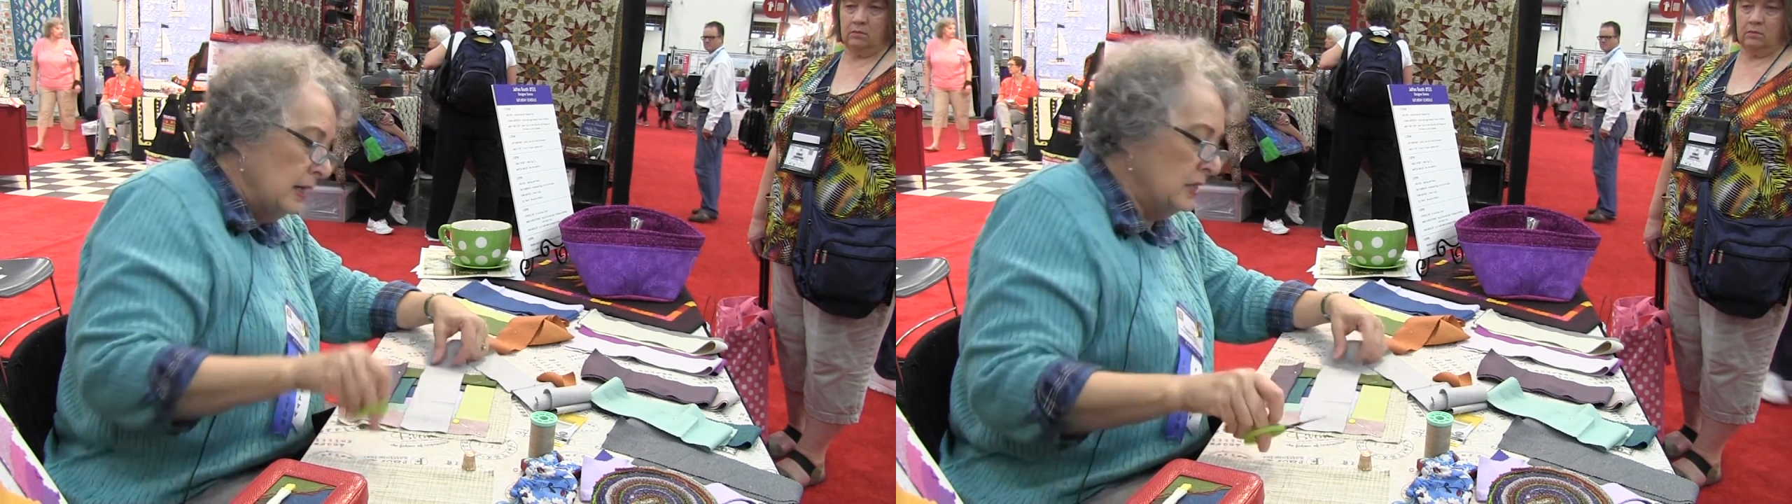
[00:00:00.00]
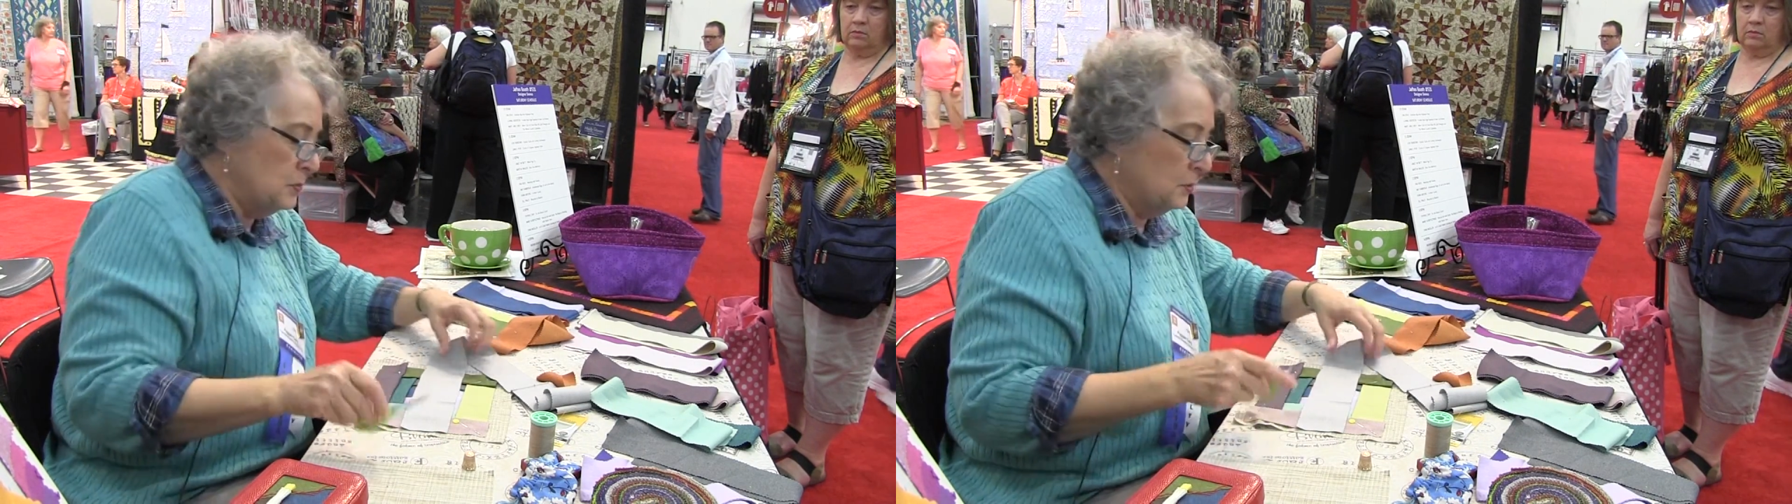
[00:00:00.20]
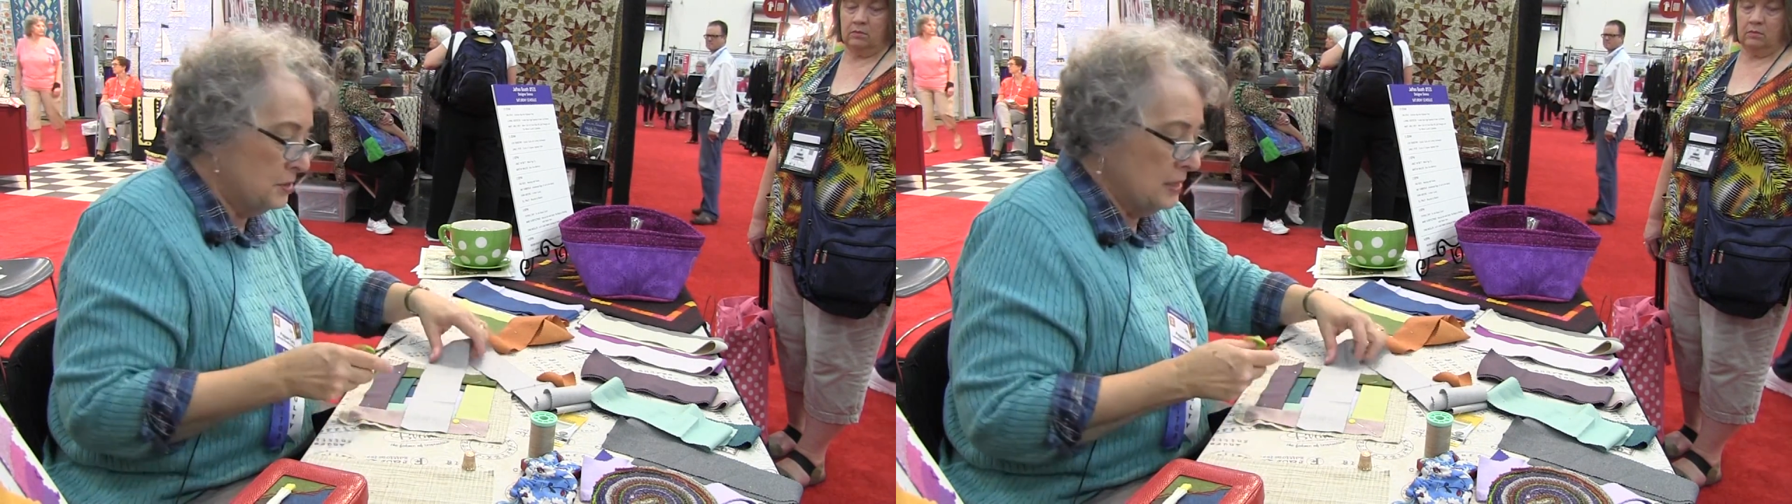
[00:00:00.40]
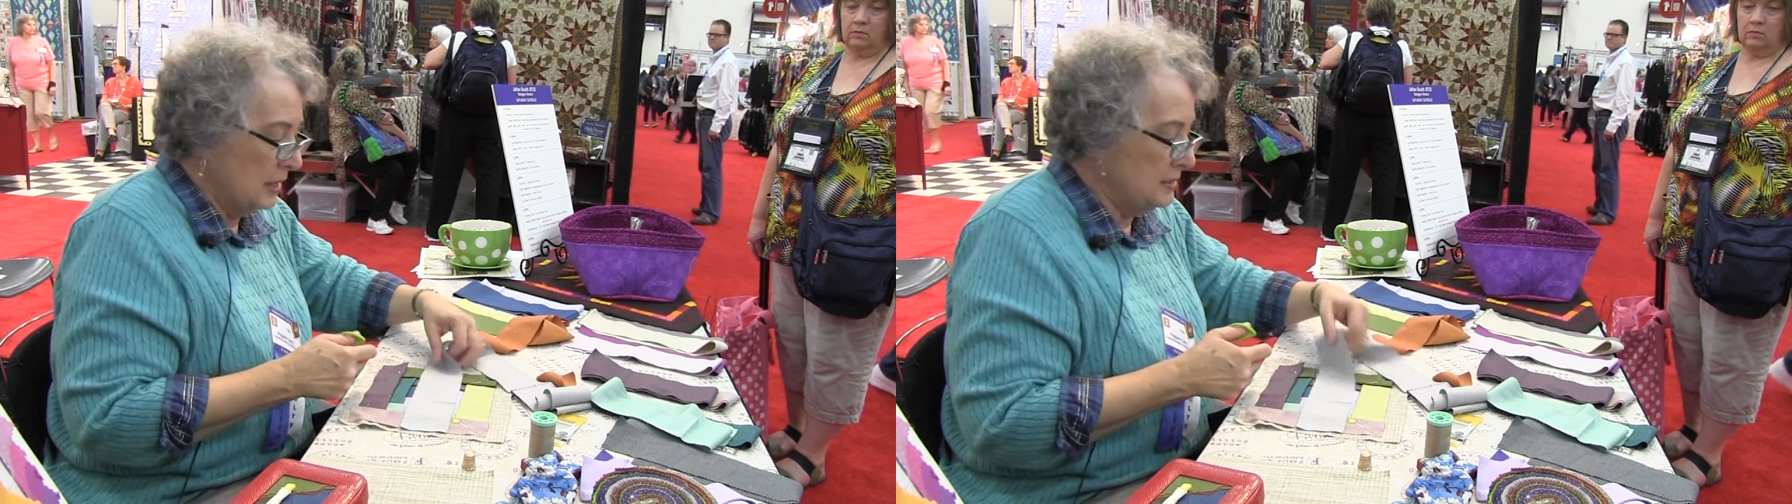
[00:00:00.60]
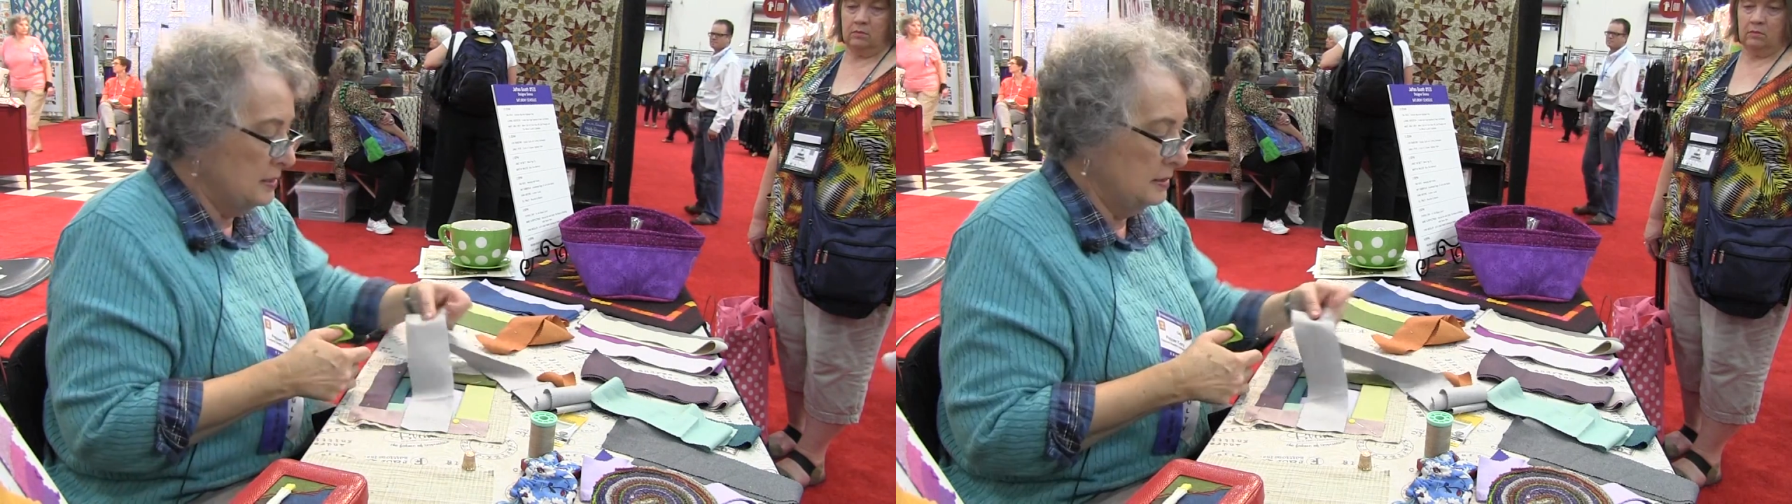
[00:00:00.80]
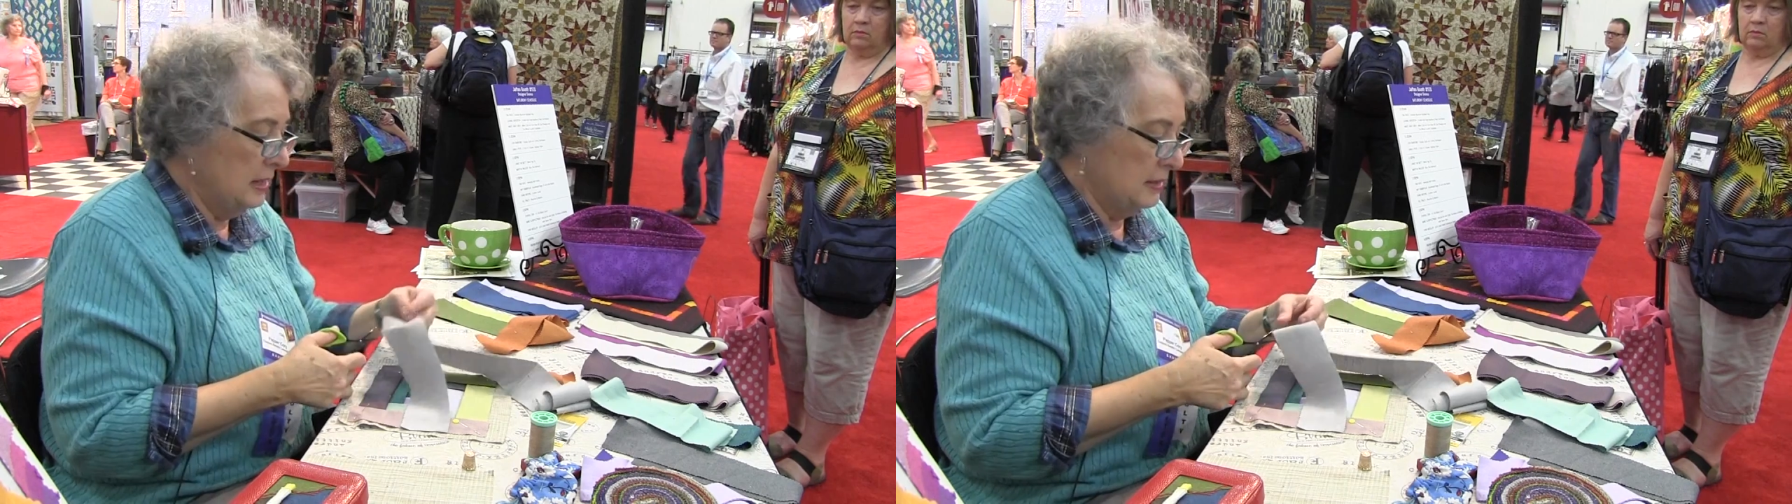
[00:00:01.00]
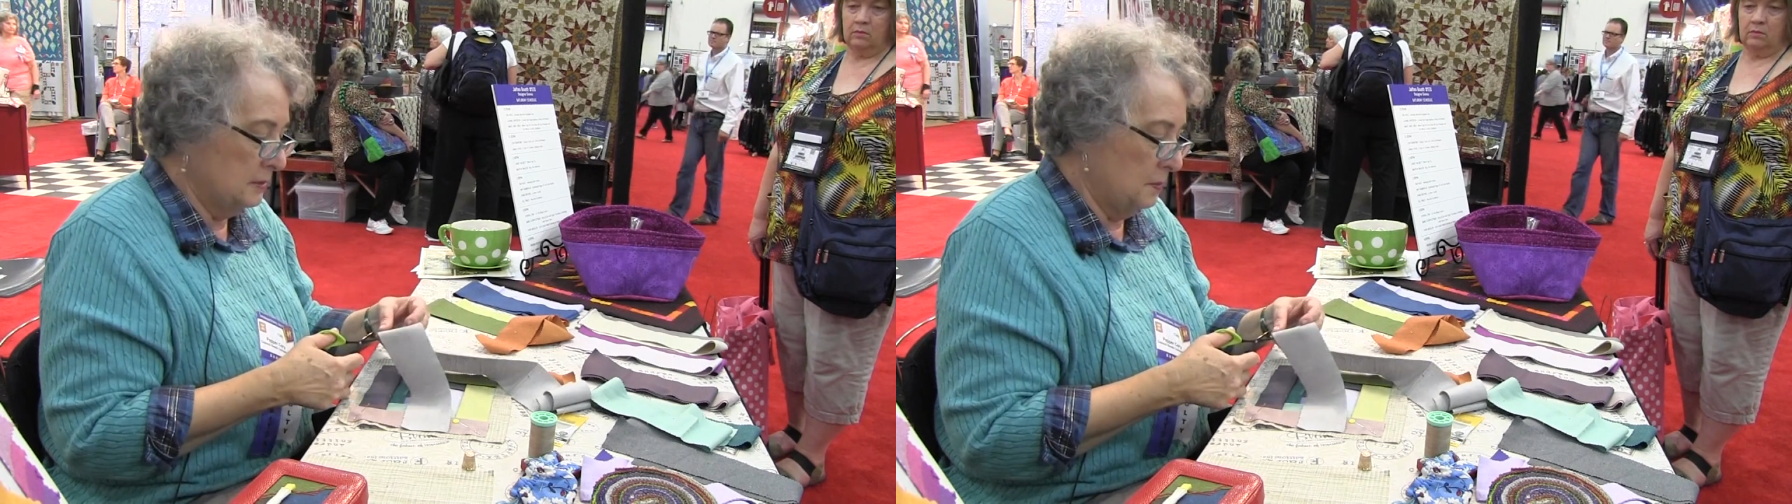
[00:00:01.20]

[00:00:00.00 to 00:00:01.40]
It's precise in that the